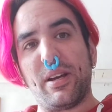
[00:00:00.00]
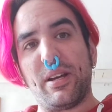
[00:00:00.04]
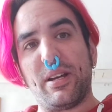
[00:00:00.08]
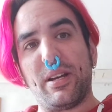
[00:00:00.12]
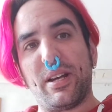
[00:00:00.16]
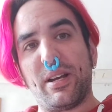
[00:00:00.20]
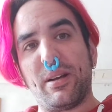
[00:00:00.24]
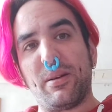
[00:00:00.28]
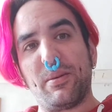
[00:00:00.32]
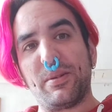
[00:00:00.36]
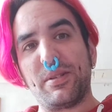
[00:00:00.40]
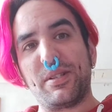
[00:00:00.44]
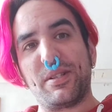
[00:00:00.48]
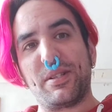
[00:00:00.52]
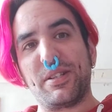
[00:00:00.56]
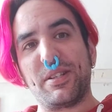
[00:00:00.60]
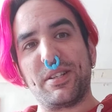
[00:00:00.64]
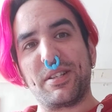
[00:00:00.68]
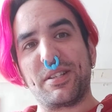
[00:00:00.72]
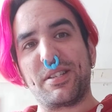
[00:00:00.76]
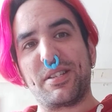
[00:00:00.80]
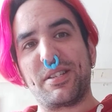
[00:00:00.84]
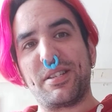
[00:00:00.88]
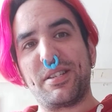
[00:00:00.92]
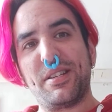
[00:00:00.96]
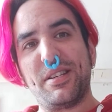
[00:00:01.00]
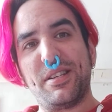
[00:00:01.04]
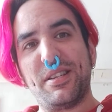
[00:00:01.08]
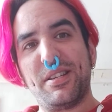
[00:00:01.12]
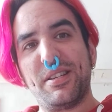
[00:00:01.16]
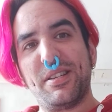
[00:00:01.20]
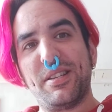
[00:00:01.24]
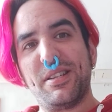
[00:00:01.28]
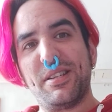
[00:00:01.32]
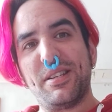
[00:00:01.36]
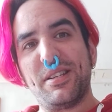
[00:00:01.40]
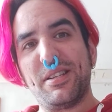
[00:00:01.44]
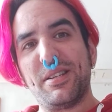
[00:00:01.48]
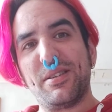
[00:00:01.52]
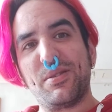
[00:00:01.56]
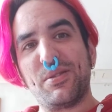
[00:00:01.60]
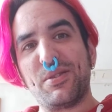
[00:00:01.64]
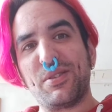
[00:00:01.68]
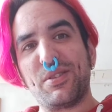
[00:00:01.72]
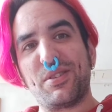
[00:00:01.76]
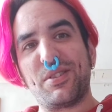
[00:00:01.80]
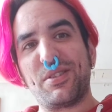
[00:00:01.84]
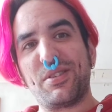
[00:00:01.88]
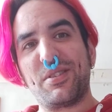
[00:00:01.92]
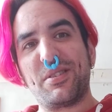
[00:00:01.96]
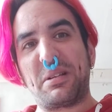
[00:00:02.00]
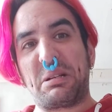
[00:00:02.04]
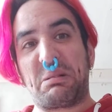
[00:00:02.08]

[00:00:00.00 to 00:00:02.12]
and it was just, it was